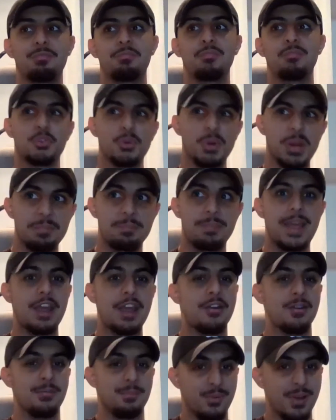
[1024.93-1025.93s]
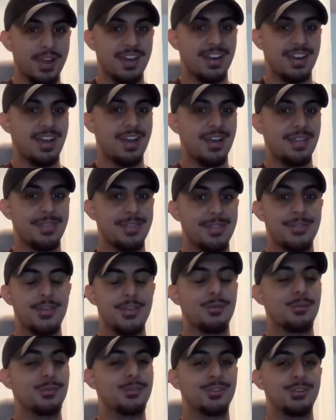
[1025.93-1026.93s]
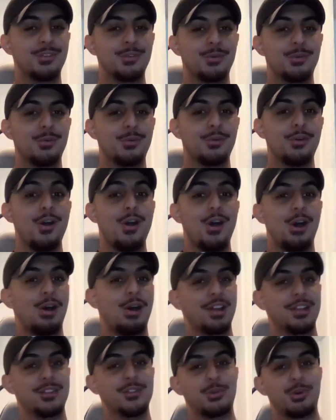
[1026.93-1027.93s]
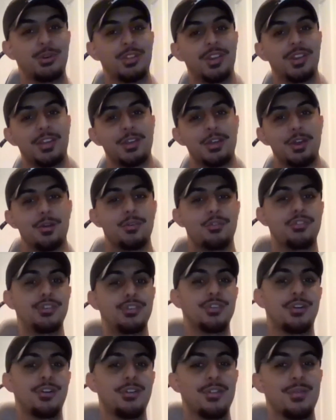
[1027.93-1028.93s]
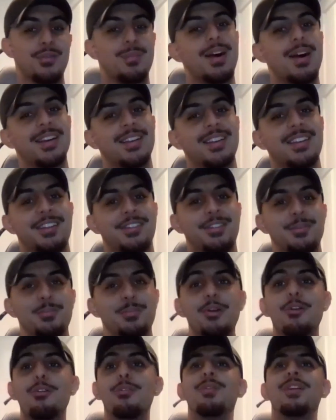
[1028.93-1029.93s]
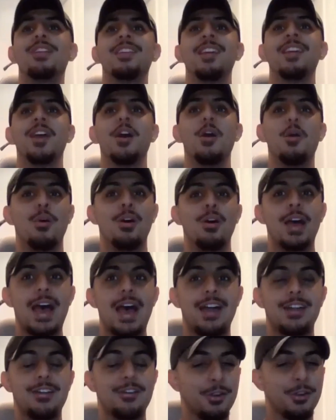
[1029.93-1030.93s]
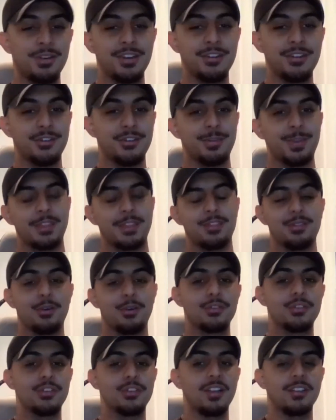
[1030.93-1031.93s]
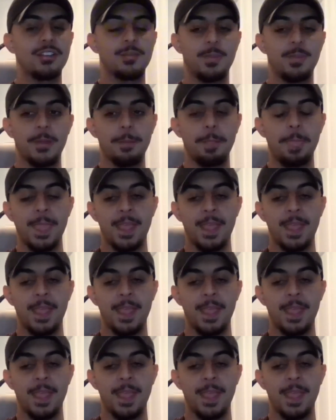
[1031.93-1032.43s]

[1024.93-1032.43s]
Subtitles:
Trent Barrett, Brad Arthur, those are your highest quality coaches on the market at the moment. No disrespect to those guys, but